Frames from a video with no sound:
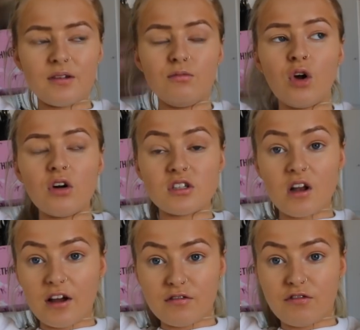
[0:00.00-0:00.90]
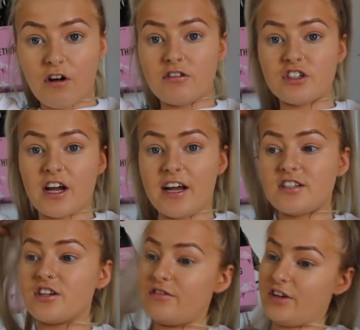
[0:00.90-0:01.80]
Not to like throw
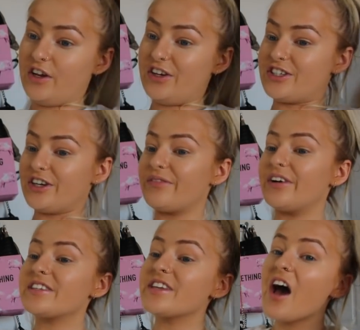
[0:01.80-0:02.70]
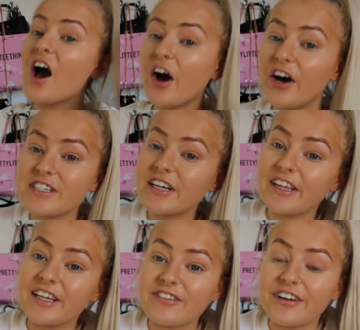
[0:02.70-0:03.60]
shade at the YouTubers, I don't
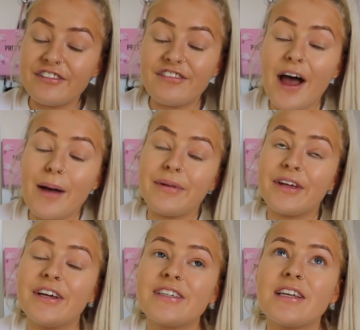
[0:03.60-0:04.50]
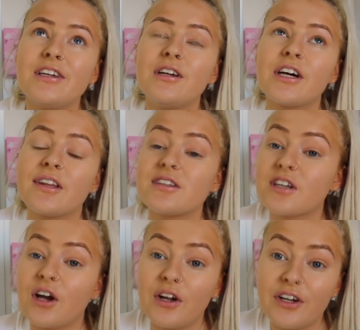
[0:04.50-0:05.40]
think it's very fair, because you look at the
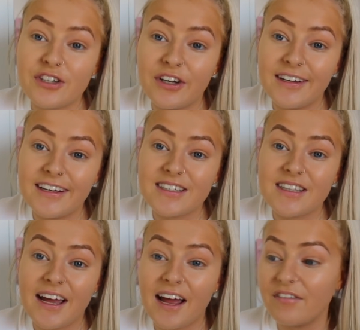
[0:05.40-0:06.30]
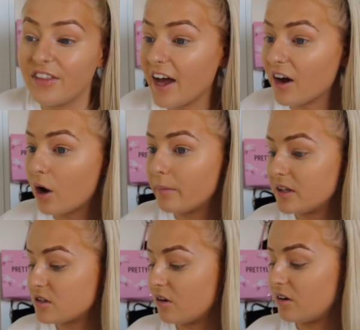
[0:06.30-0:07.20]
Saucony Jolies, they have their
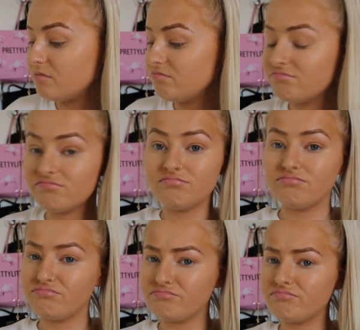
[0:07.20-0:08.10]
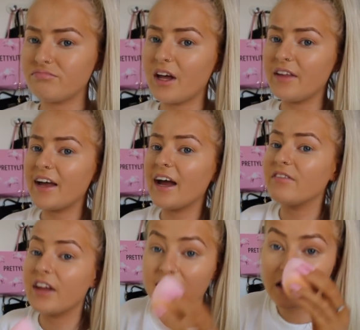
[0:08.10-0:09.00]
comments on and they
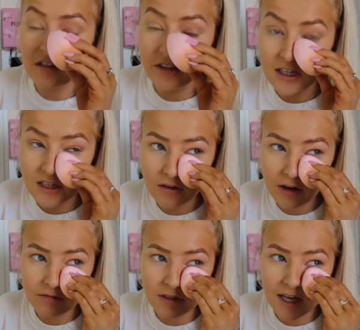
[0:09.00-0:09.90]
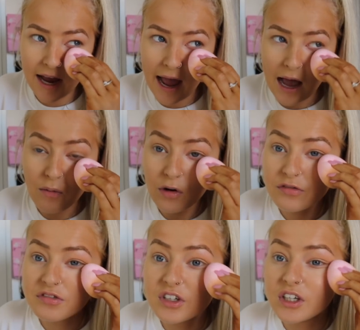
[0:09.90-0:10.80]
have their kids on their channel every day. How
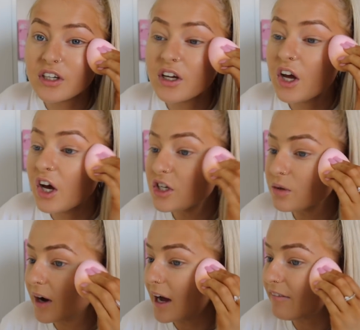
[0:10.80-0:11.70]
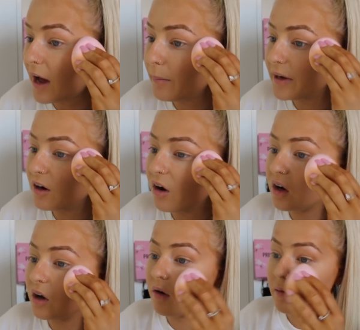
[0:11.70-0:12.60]
often do I have Amy and
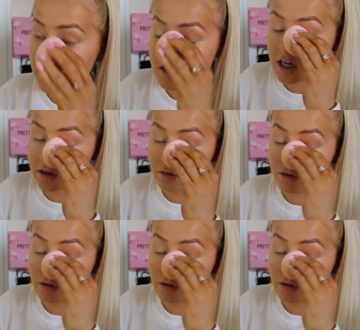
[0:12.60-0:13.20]
Arlo on my channel?